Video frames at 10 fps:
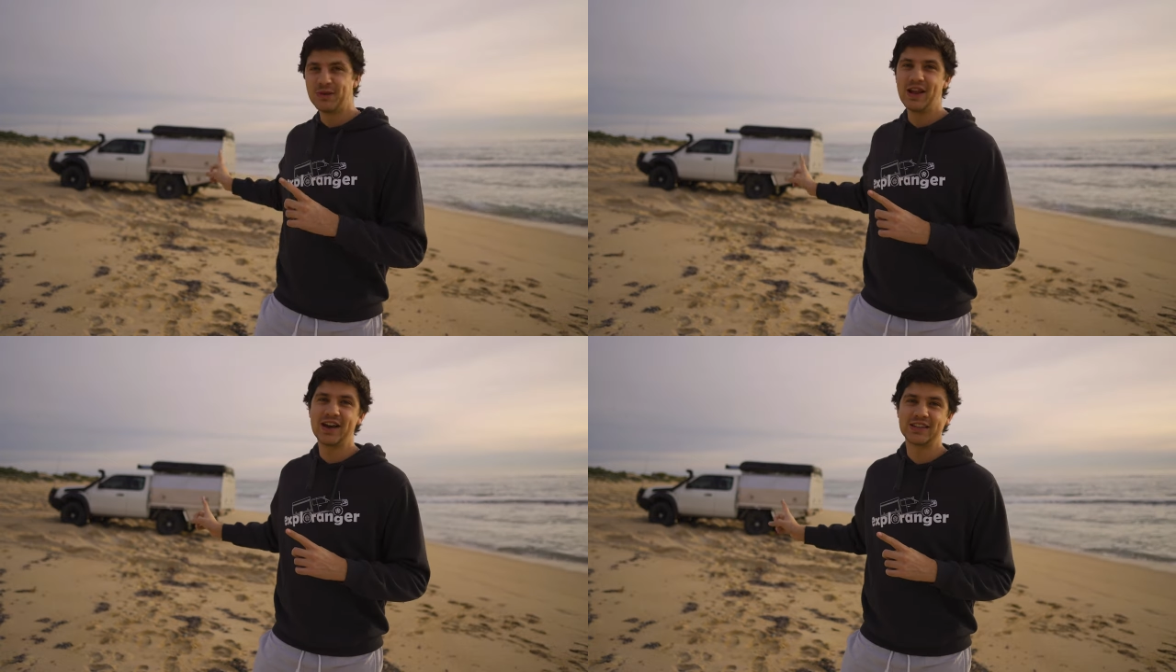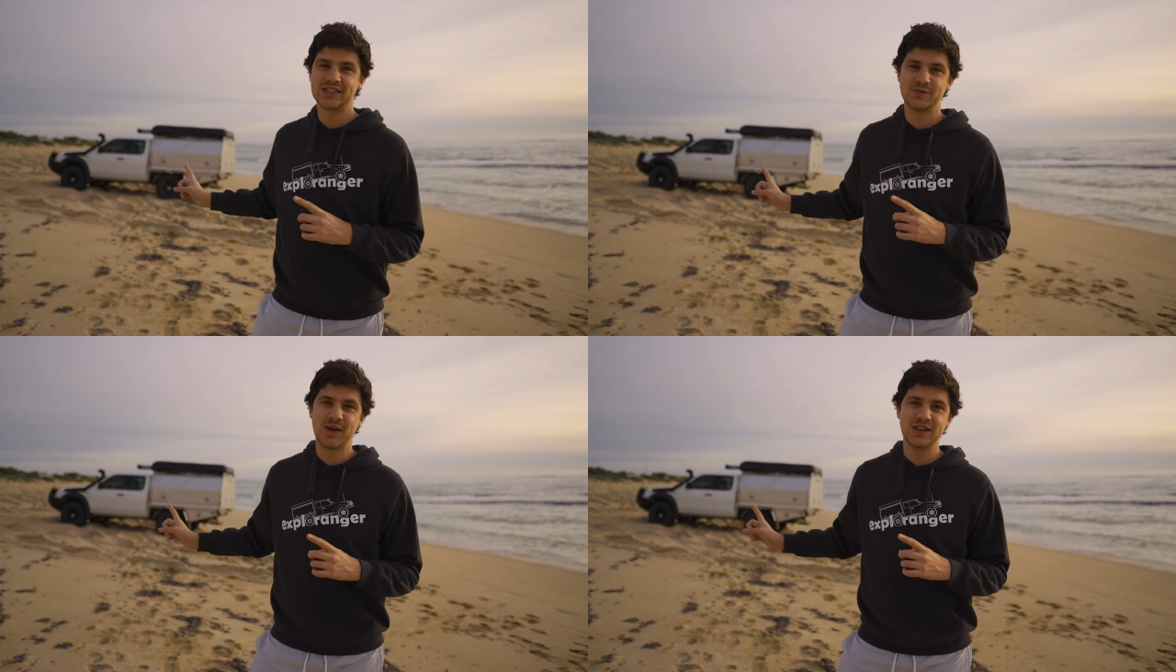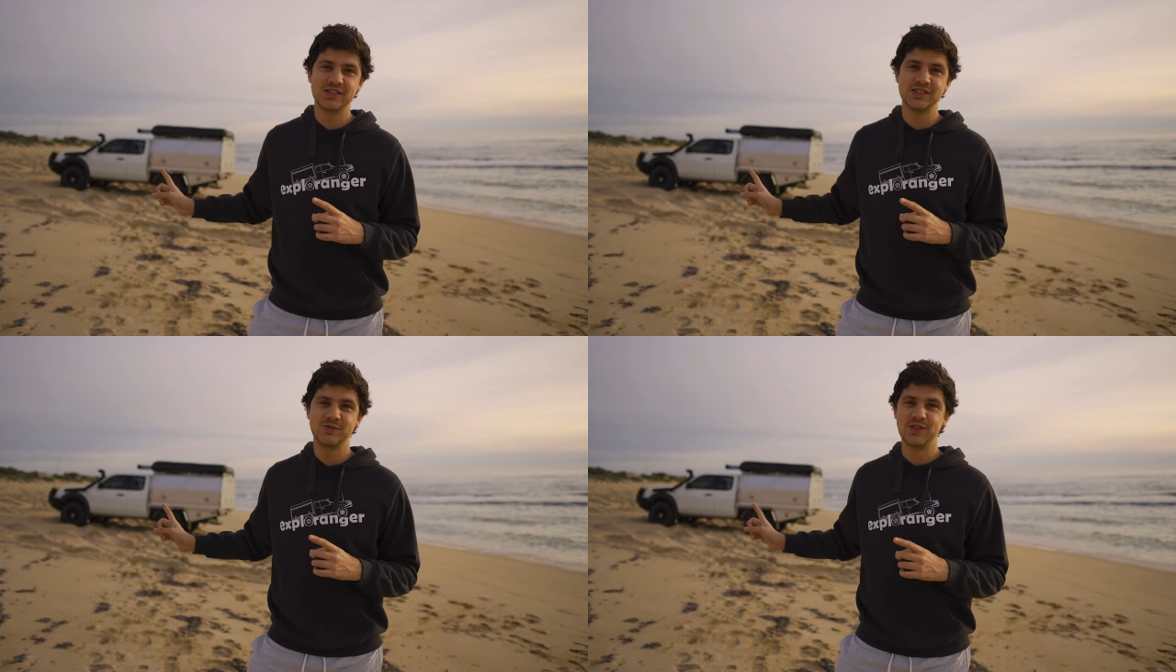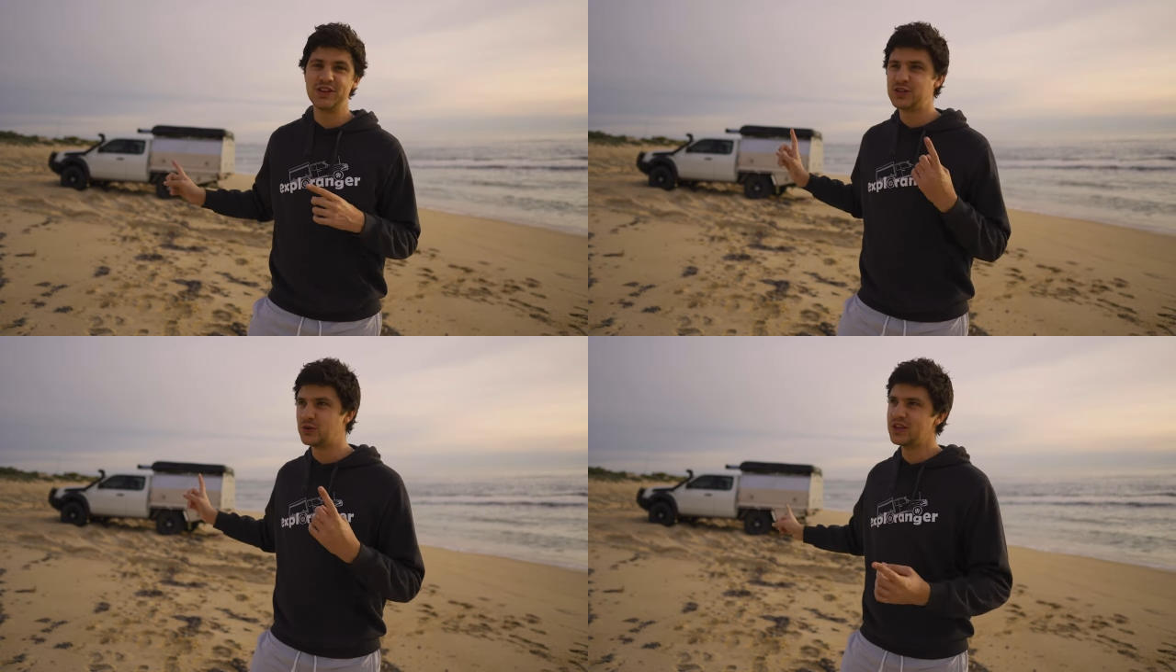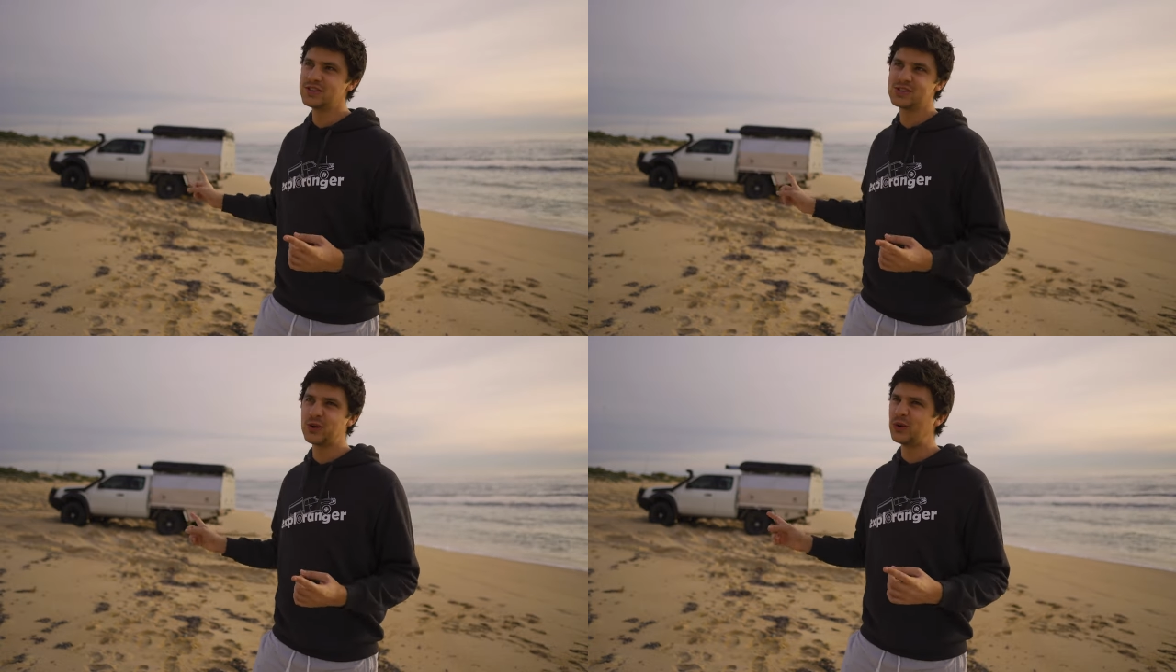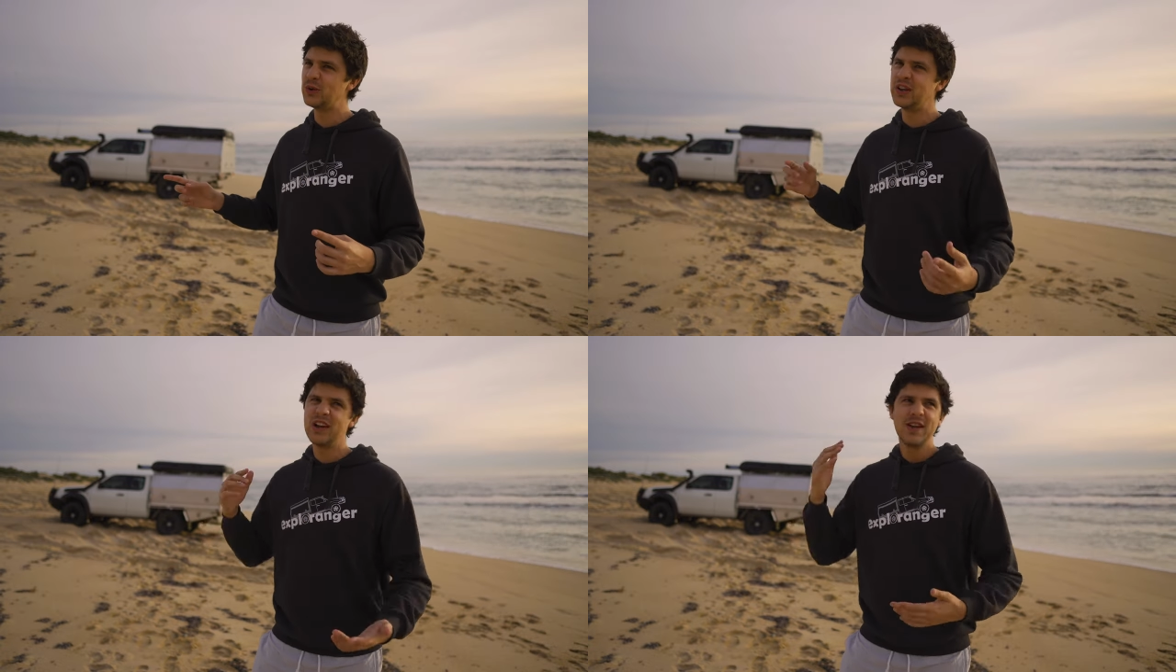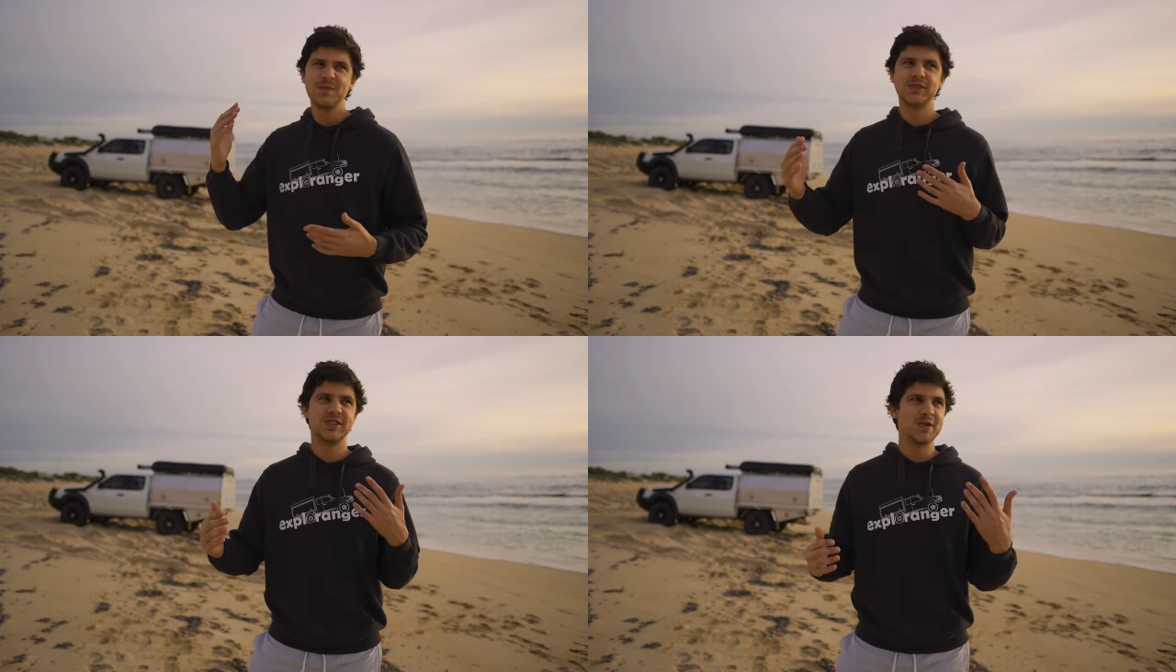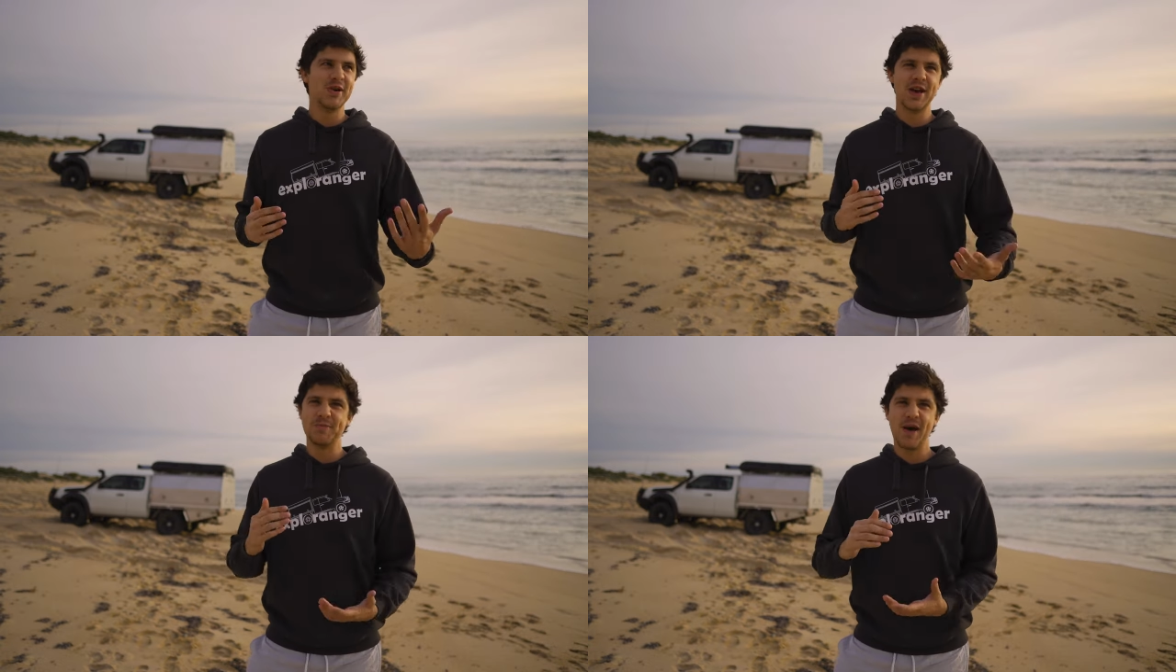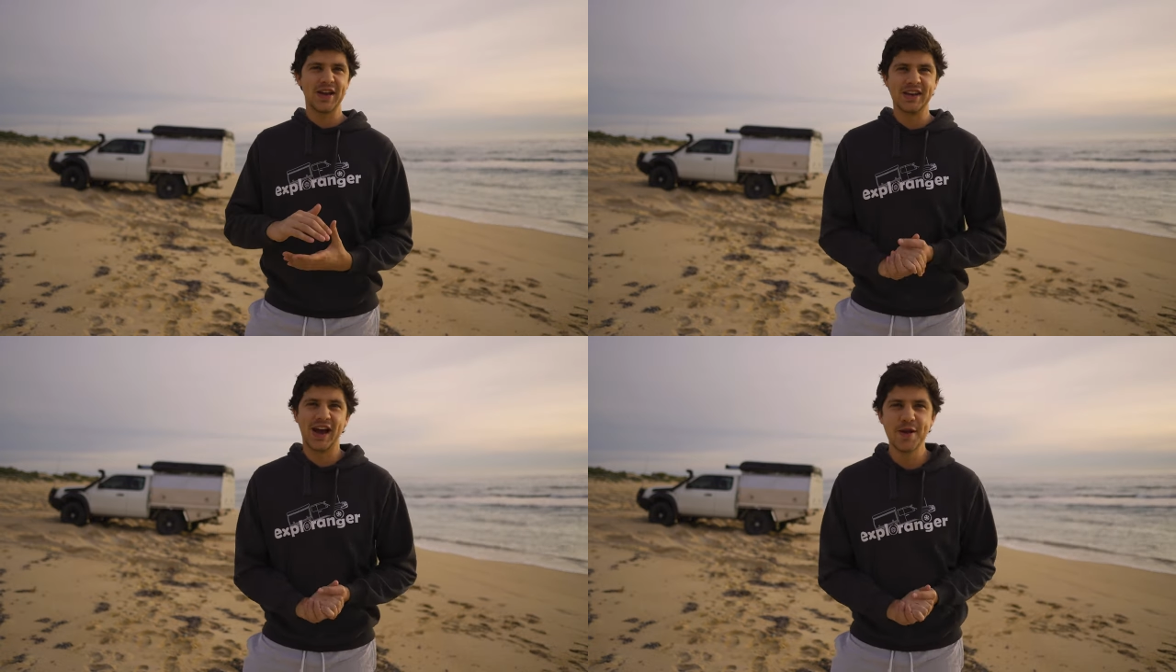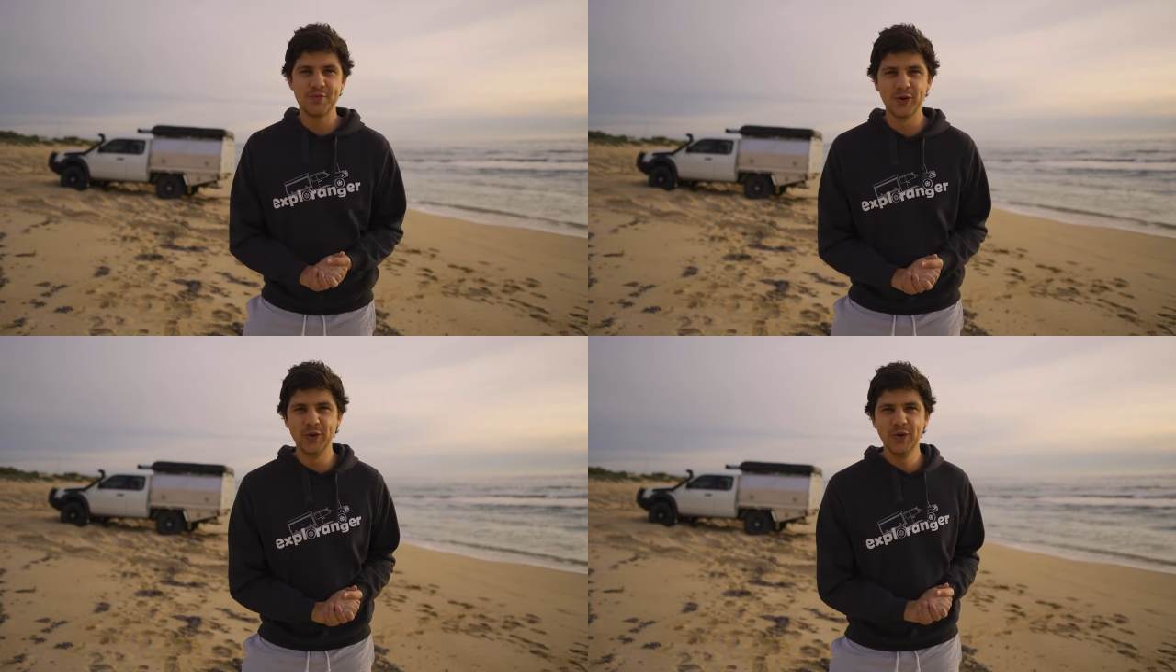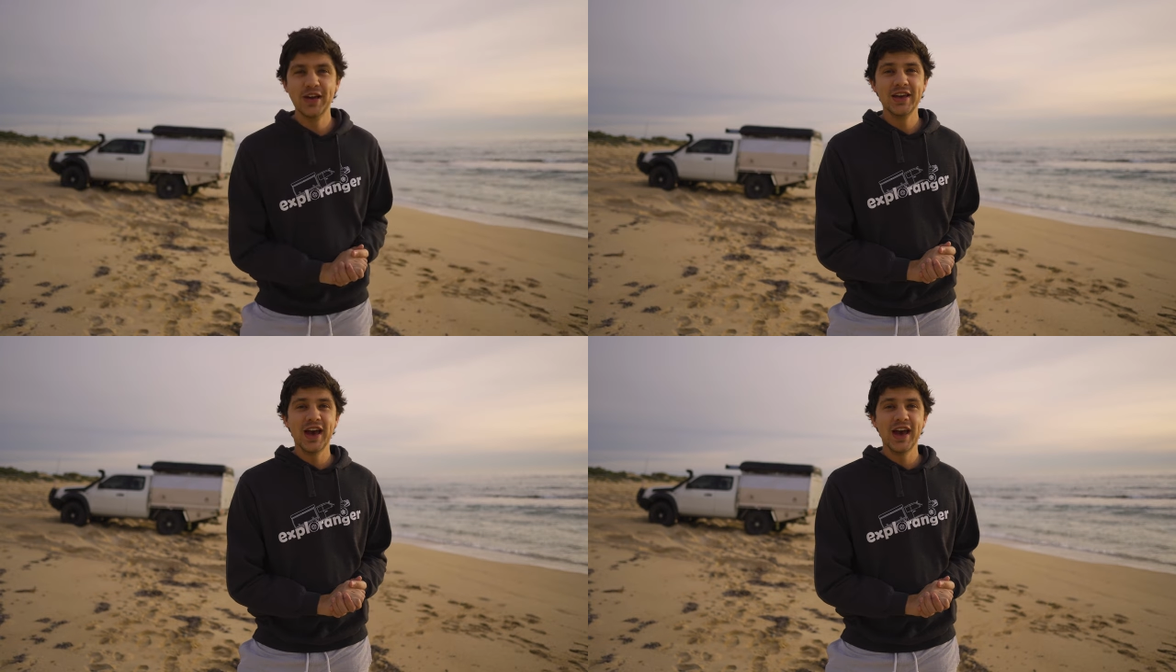Malaga Suspensions for the initial install somewhere back in April,